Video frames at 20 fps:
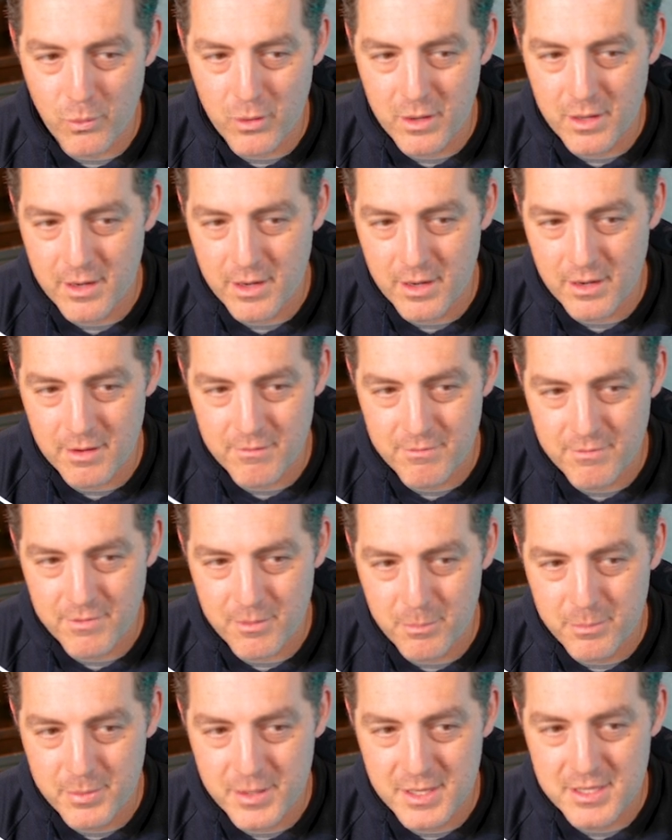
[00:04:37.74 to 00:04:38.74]
one of the
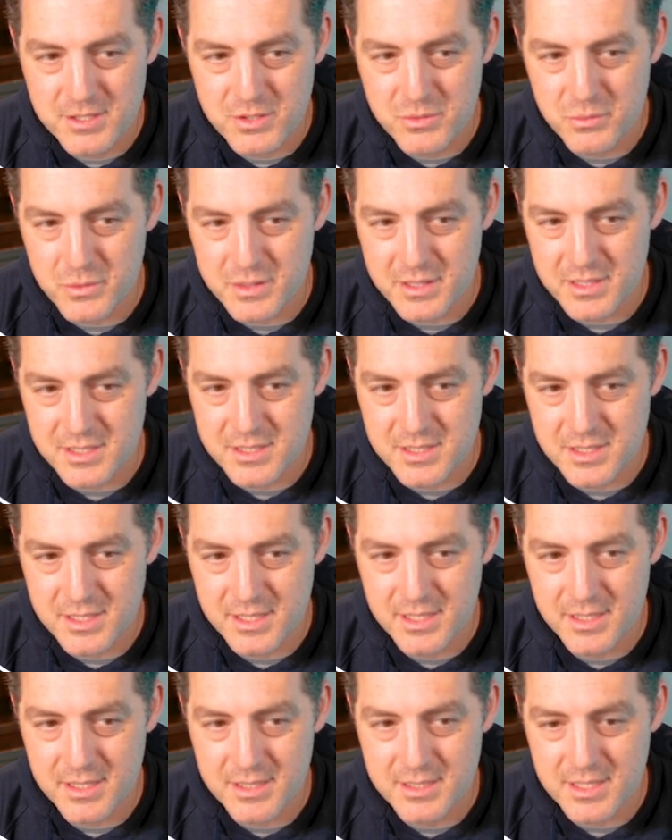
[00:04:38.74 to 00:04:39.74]
beach with the
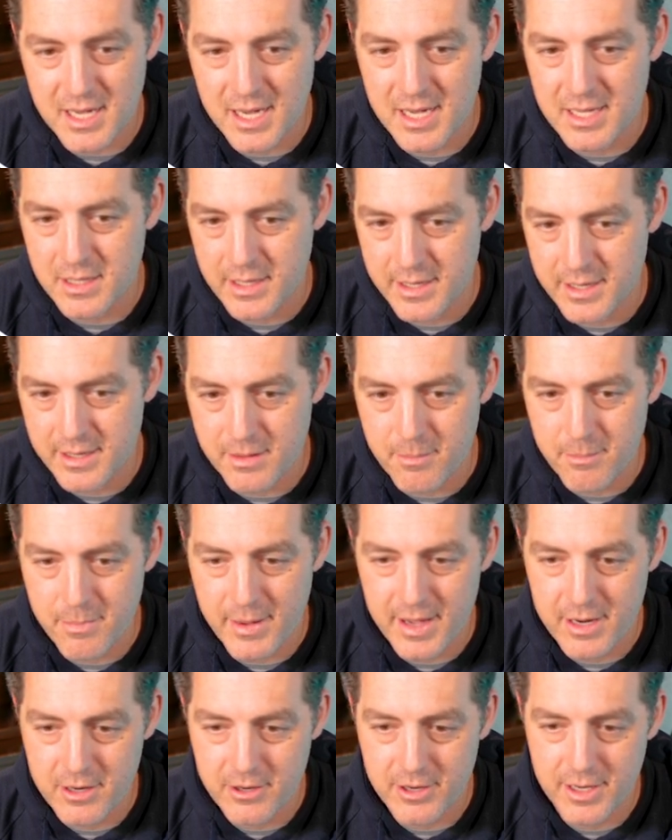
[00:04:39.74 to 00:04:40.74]
city skyline in the
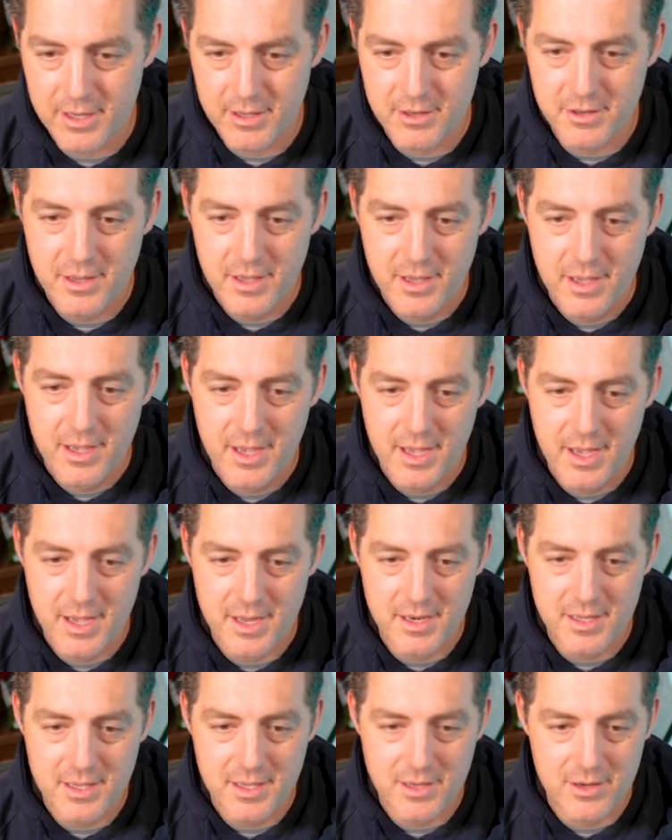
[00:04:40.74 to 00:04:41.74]
background.
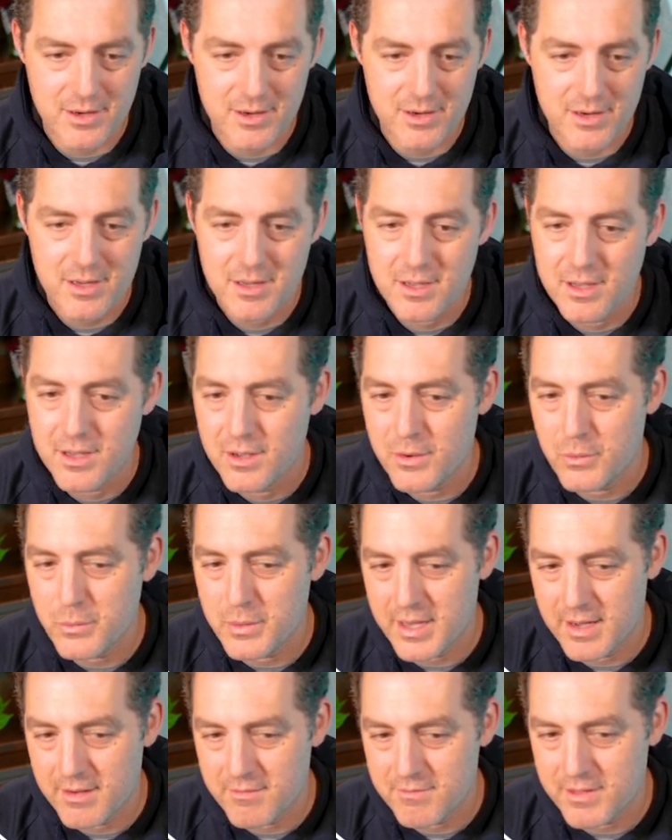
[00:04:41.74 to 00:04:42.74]
And here we
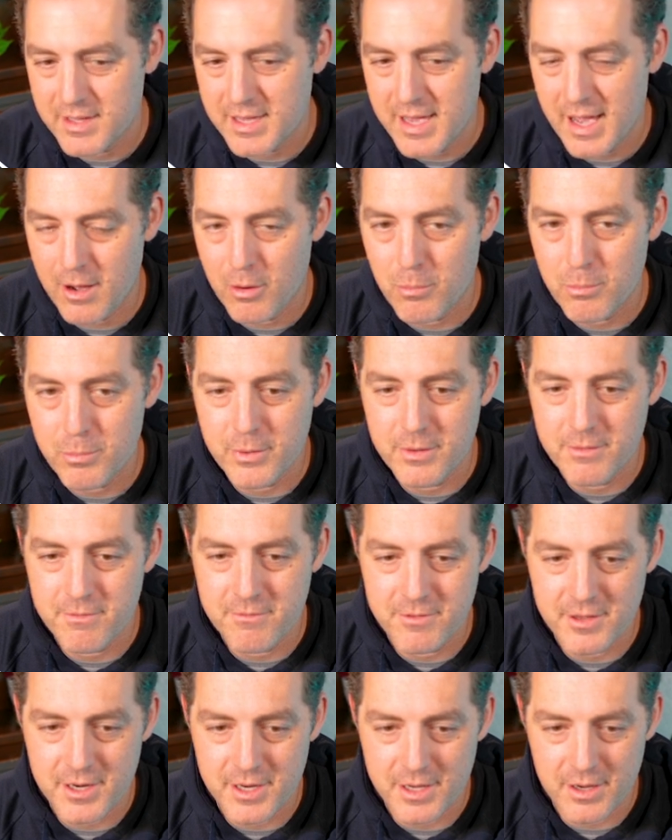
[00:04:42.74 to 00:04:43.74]
have the output
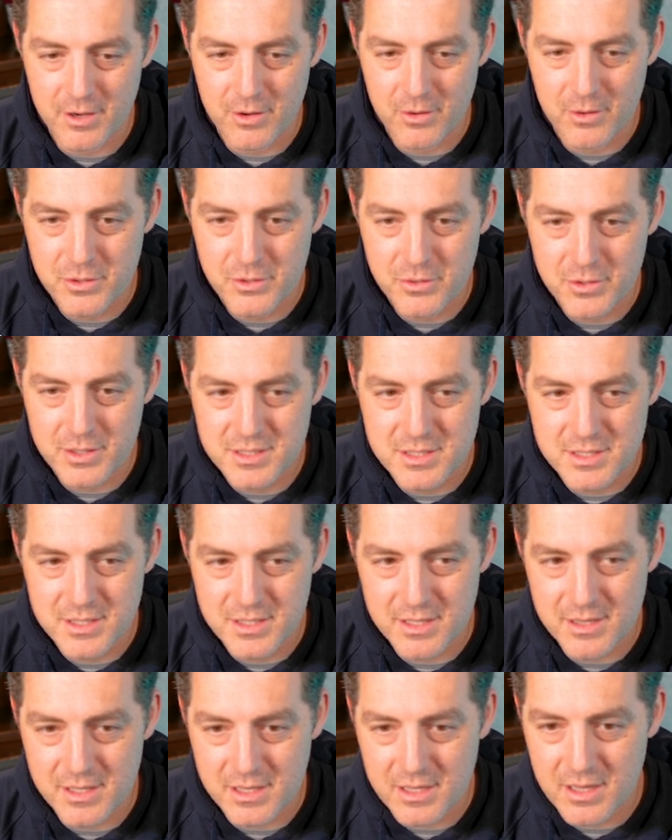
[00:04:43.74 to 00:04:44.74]
video. You can
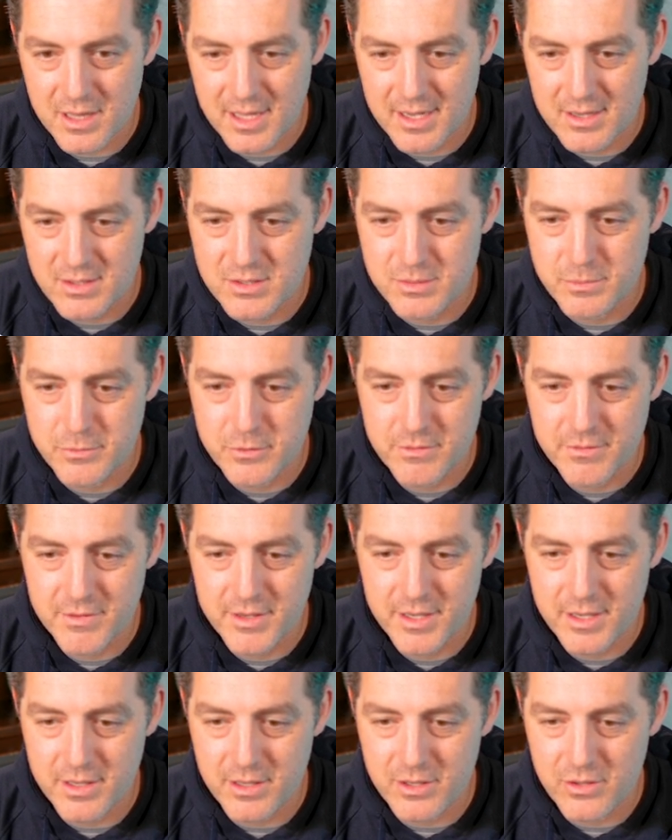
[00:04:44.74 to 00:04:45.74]
see the clouds
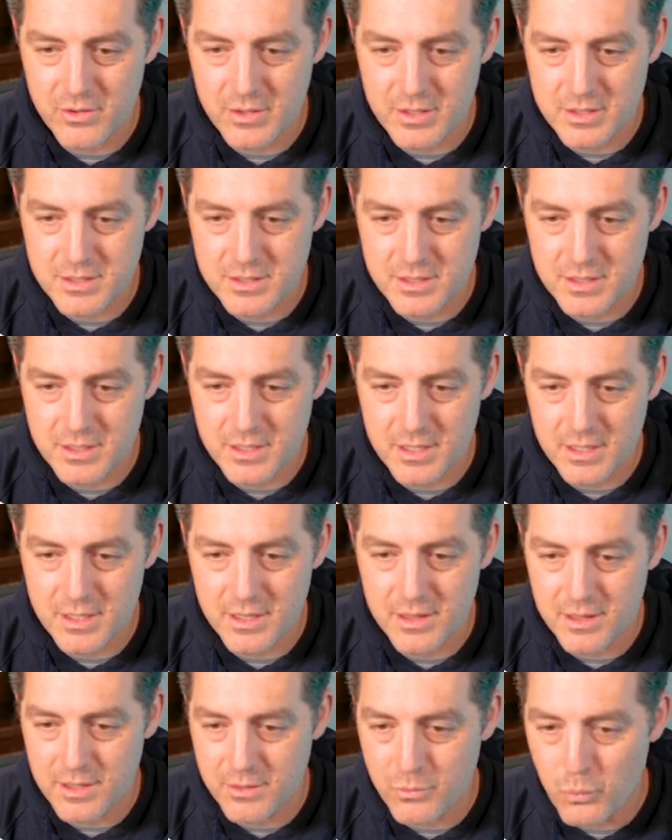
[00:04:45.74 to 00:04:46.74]
moving. You can see
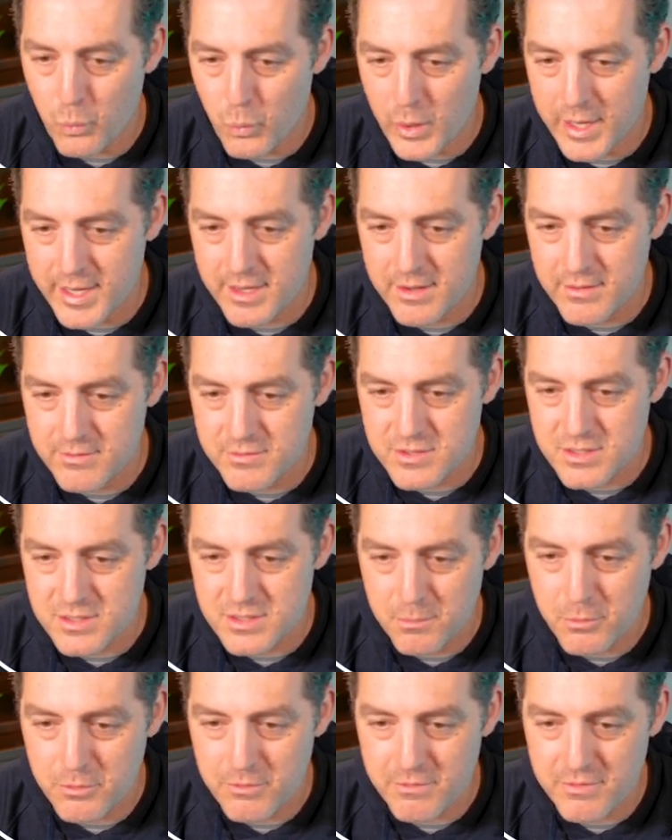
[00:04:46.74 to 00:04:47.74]
the waves
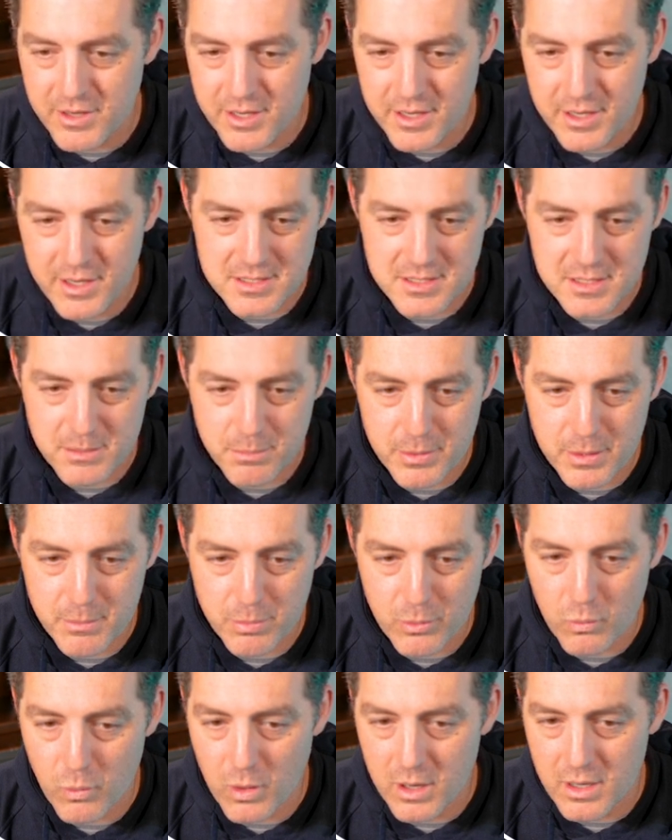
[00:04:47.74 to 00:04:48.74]
moving. You can see
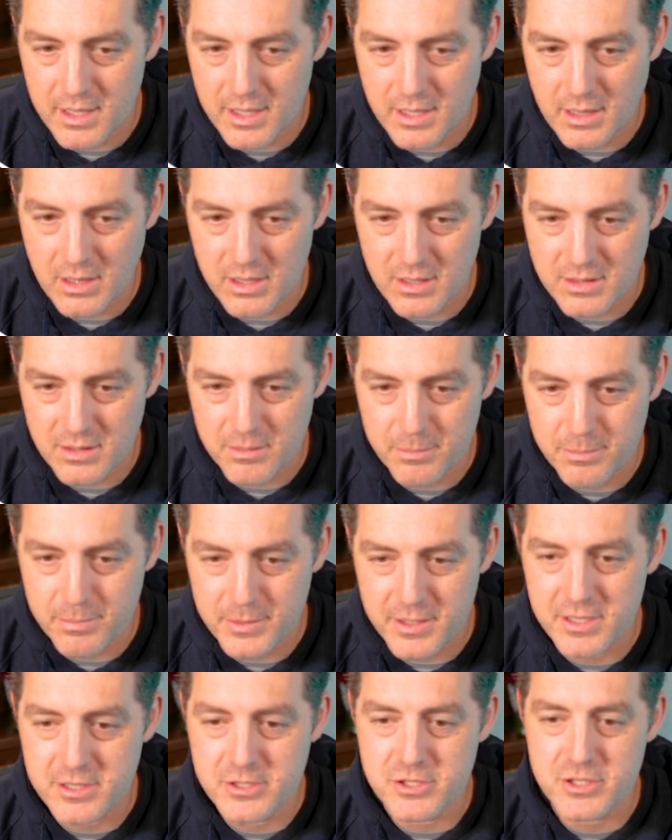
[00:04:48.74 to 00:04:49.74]
people walking along the
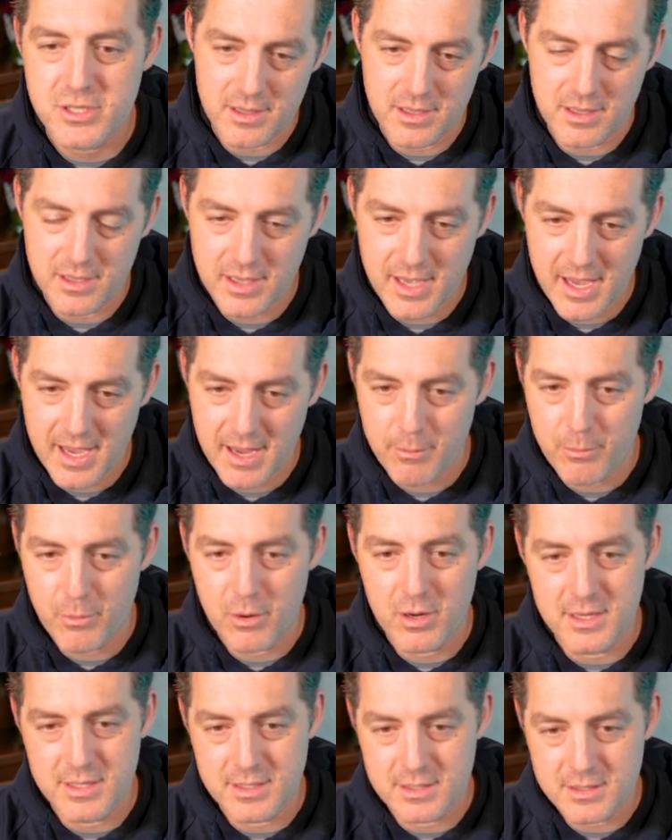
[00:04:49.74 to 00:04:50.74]
beach. The
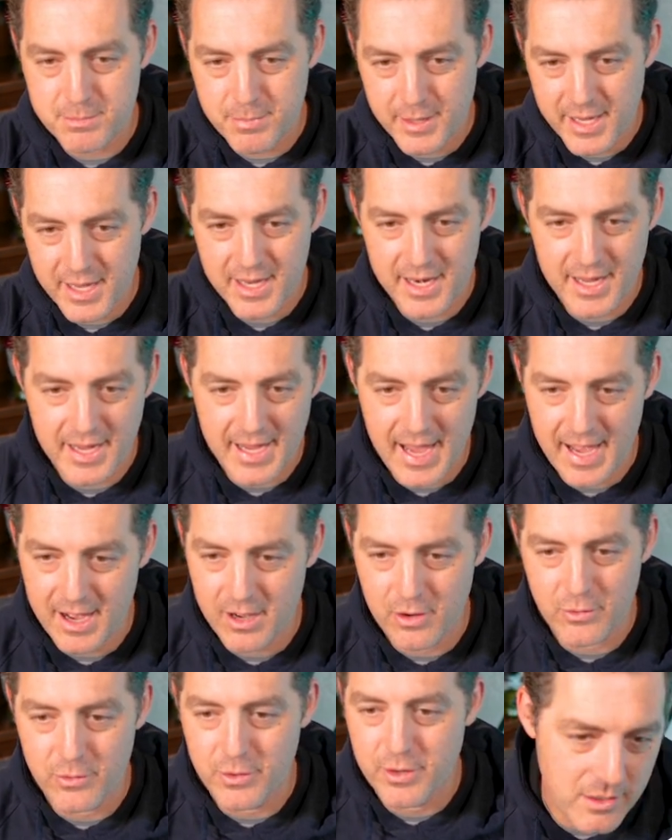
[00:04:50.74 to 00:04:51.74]
camera is panning
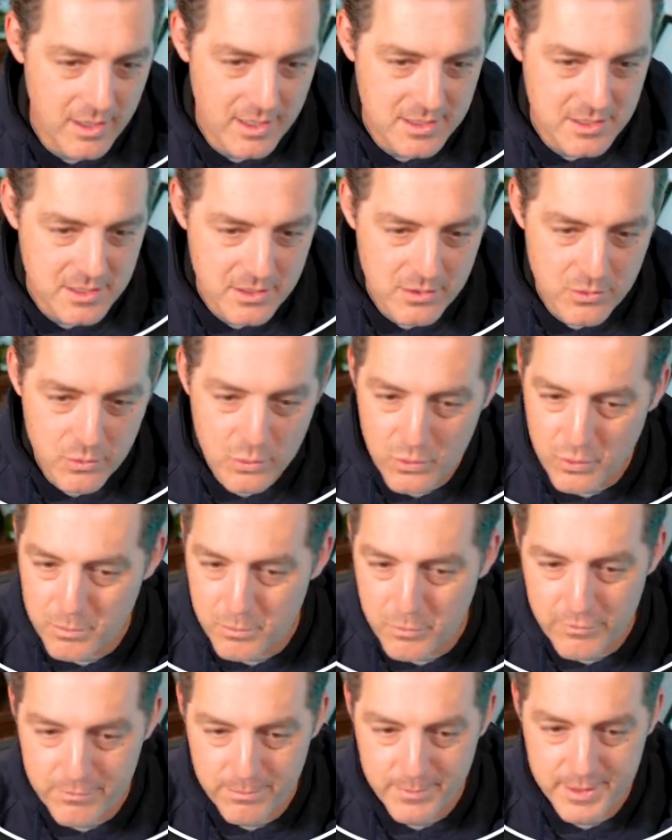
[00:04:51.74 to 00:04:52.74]
out. Lots of cool
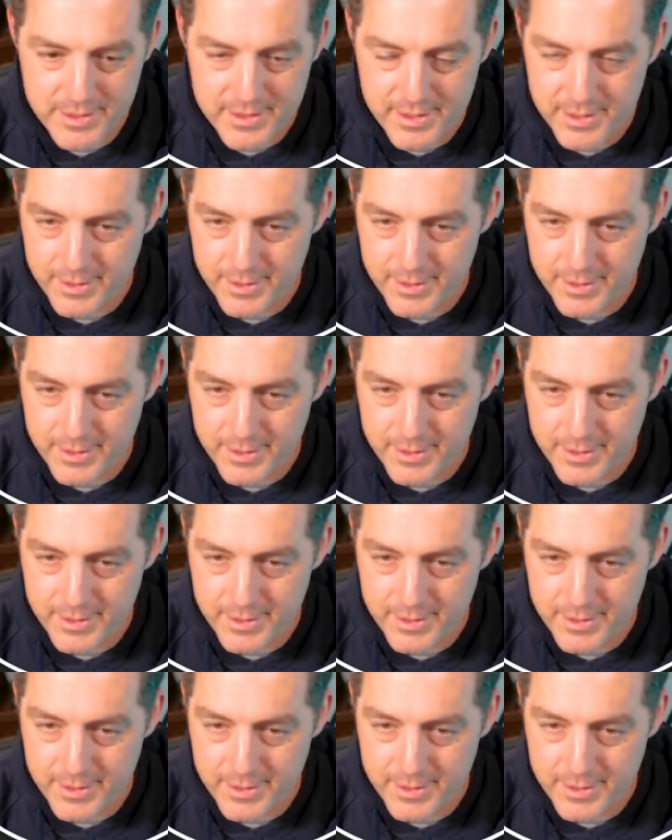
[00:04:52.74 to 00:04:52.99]
movement